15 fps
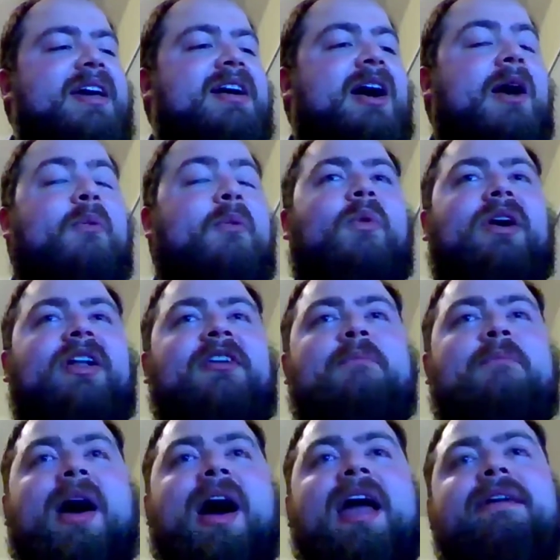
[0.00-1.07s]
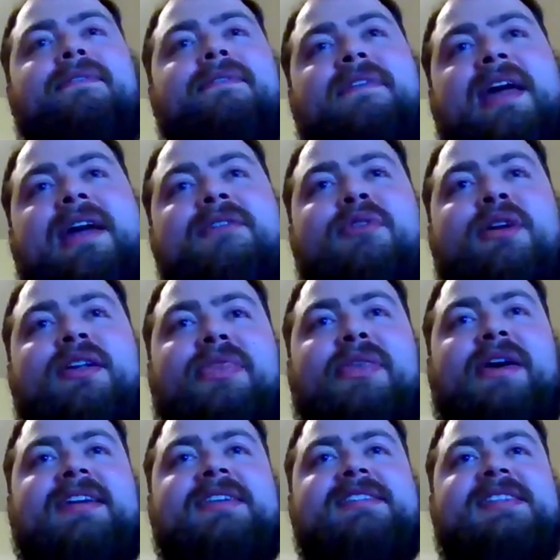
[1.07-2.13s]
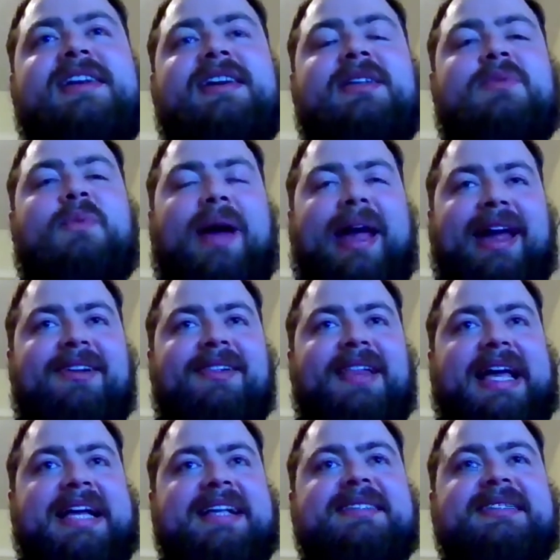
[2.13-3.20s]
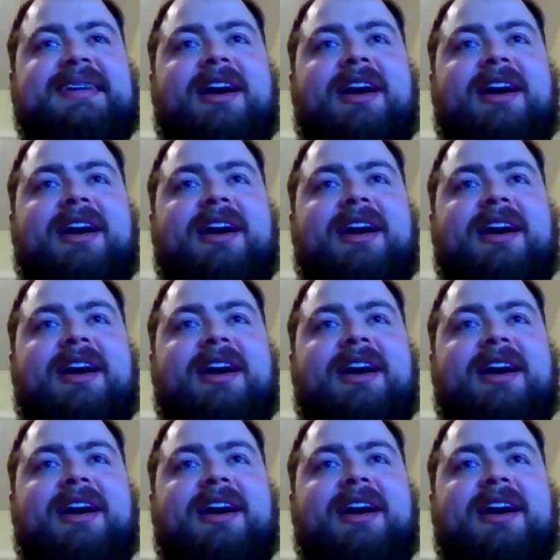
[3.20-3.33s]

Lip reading: One of my favorite things in Wakelet,